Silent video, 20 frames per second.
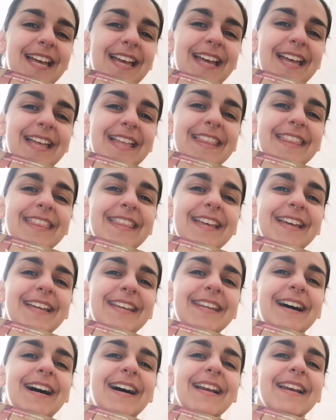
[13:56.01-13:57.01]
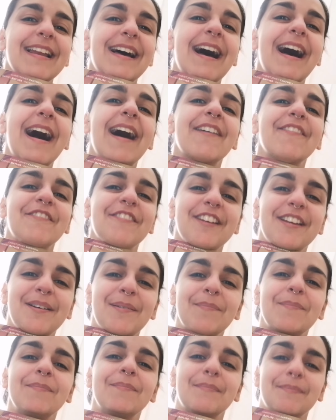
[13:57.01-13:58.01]
and then I'll have
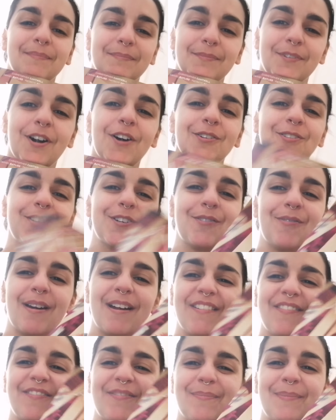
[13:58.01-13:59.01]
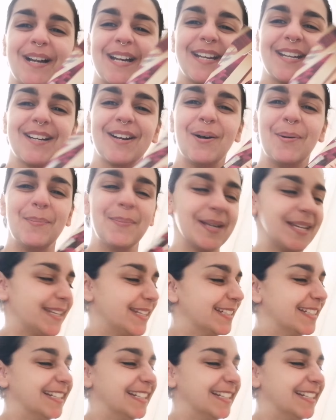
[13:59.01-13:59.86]
him autograph my copy.